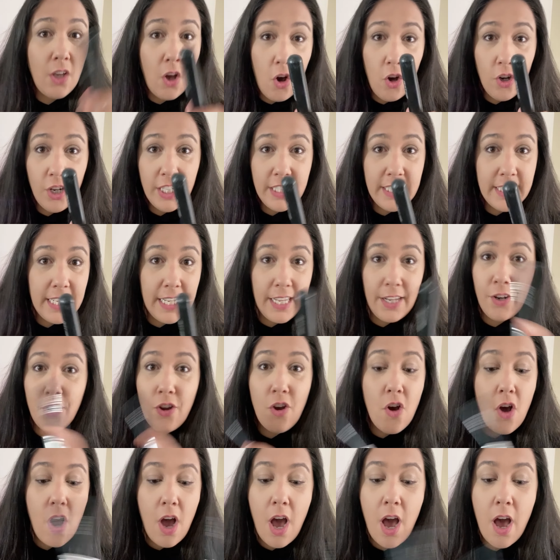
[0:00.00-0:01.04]
honestly
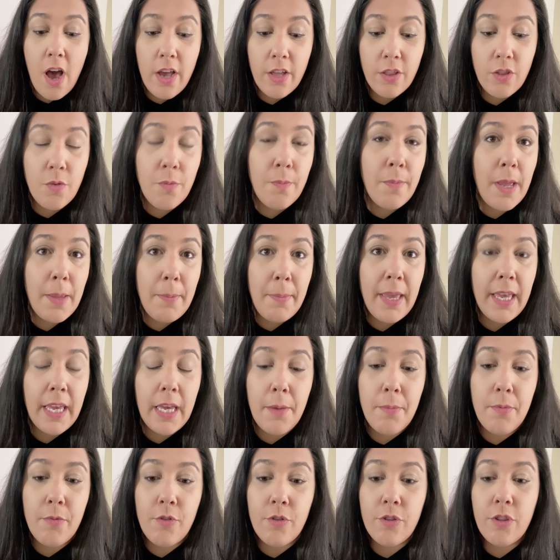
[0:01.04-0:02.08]
not how I do my
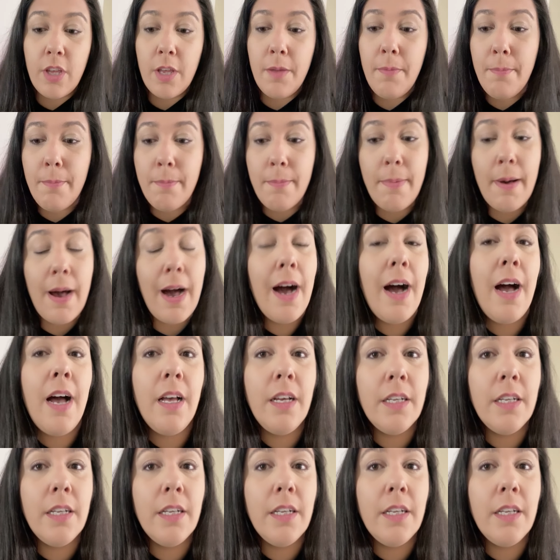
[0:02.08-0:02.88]
makeup routine, but